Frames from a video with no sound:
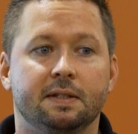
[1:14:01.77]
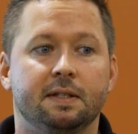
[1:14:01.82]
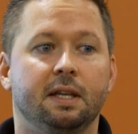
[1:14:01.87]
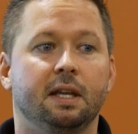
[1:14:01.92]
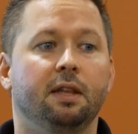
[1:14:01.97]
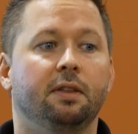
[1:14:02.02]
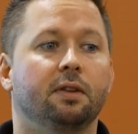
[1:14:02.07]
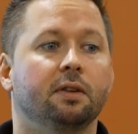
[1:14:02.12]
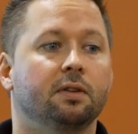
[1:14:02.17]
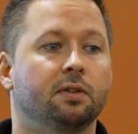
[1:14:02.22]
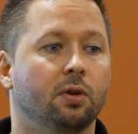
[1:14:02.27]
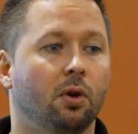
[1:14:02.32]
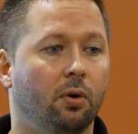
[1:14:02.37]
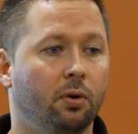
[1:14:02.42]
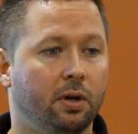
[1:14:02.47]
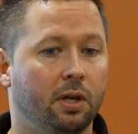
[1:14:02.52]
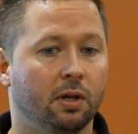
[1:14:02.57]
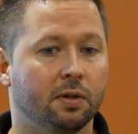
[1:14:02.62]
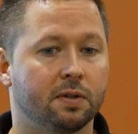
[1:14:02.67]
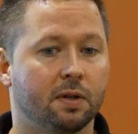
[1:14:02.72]
Teeth and
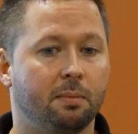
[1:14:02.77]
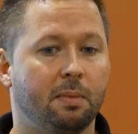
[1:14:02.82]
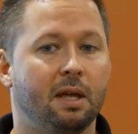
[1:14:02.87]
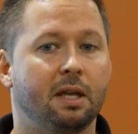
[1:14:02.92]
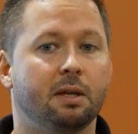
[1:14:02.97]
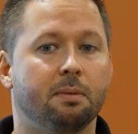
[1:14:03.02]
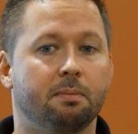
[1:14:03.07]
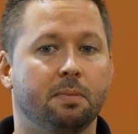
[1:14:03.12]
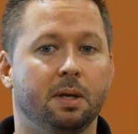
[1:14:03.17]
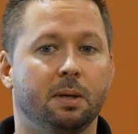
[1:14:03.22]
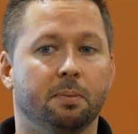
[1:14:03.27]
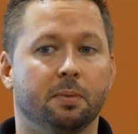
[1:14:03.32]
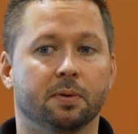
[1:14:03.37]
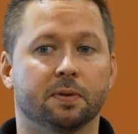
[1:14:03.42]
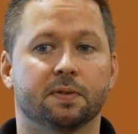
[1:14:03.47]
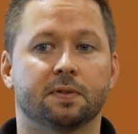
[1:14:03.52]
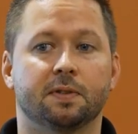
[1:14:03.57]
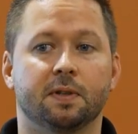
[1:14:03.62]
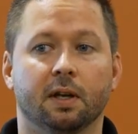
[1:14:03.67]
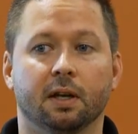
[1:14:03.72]
toenails are making people
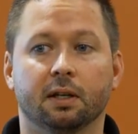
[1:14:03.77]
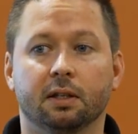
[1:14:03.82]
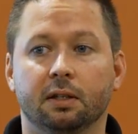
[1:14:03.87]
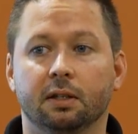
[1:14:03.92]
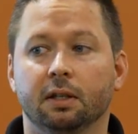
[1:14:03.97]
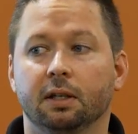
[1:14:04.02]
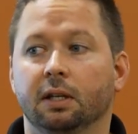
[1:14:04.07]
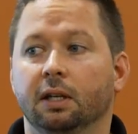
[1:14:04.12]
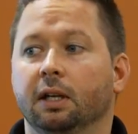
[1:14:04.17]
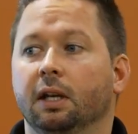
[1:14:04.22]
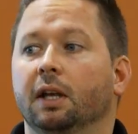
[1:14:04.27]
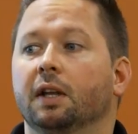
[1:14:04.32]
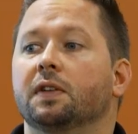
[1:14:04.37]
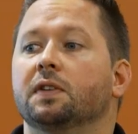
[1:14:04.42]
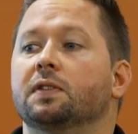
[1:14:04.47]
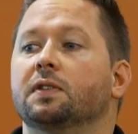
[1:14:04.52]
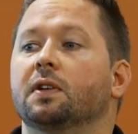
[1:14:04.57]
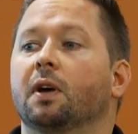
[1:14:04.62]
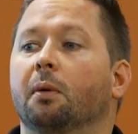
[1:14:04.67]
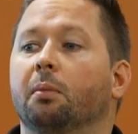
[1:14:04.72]
sick.
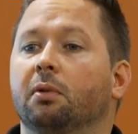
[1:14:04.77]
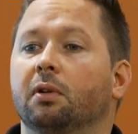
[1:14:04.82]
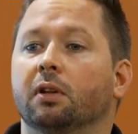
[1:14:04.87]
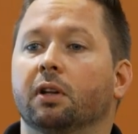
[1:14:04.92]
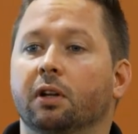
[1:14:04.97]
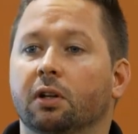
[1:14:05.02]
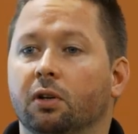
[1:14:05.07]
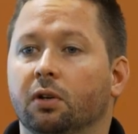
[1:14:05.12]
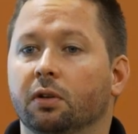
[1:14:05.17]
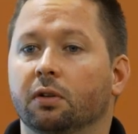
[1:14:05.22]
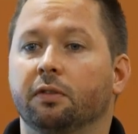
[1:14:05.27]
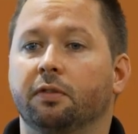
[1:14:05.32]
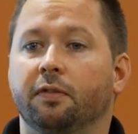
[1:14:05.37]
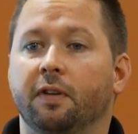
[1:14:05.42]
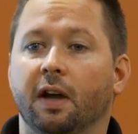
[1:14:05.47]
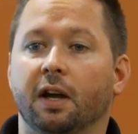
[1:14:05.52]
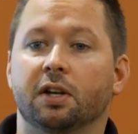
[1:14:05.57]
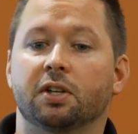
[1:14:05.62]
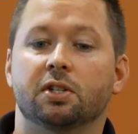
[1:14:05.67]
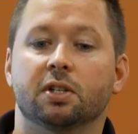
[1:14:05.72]
Subclinical
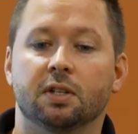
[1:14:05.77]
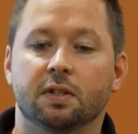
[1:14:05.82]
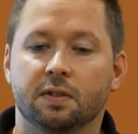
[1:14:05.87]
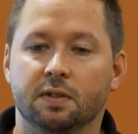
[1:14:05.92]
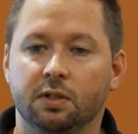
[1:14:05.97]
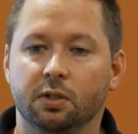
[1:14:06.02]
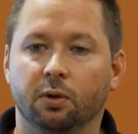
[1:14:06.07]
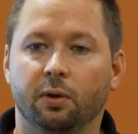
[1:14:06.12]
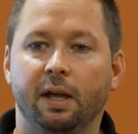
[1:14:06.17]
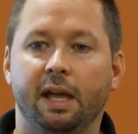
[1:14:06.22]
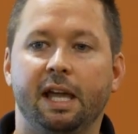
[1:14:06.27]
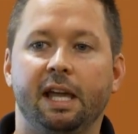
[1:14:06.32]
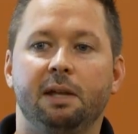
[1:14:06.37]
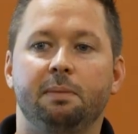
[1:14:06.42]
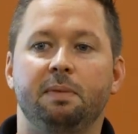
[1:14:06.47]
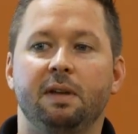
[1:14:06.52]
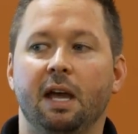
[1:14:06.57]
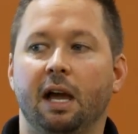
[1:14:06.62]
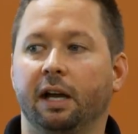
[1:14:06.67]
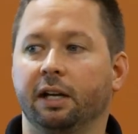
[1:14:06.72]
infections, you'll
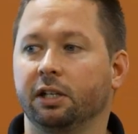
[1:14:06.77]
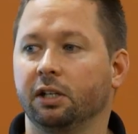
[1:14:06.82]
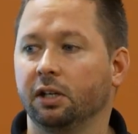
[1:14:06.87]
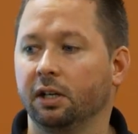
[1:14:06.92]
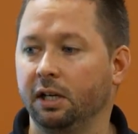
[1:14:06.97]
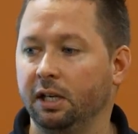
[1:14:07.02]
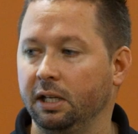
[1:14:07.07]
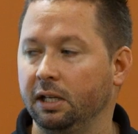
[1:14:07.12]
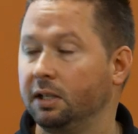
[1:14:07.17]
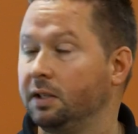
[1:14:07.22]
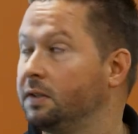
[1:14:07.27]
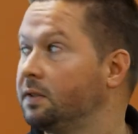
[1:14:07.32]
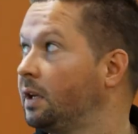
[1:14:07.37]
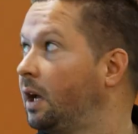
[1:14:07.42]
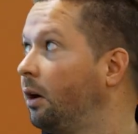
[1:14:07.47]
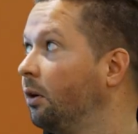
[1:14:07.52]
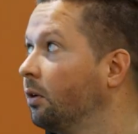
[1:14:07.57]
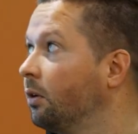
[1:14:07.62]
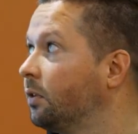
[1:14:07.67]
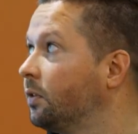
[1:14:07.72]
ache behind your knees.
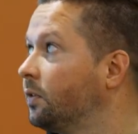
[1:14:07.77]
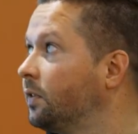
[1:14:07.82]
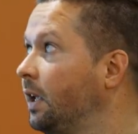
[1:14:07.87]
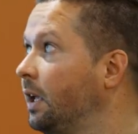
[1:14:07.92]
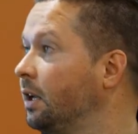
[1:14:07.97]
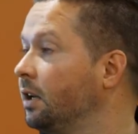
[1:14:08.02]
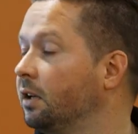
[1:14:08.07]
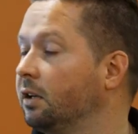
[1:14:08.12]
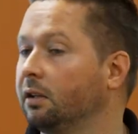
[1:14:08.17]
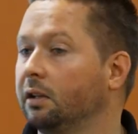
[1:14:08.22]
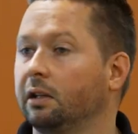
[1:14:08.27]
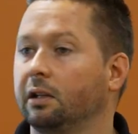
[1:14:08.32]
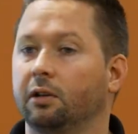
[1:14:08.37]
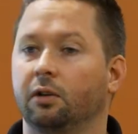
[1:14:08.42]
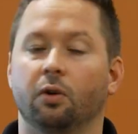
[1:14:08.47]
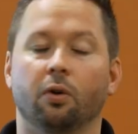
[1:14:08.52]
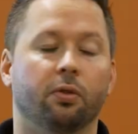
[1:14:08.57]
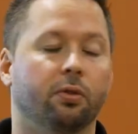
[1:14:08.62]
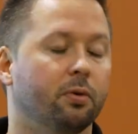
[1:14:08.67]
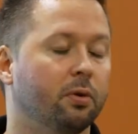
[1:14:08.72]
I'll stand and uh,
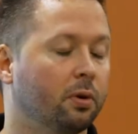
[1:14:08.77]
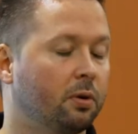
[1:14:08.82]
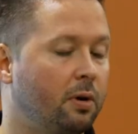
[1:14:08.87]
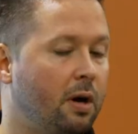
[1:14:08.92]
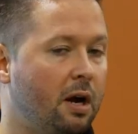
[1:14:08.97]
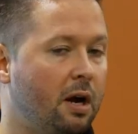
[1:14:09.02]
go through a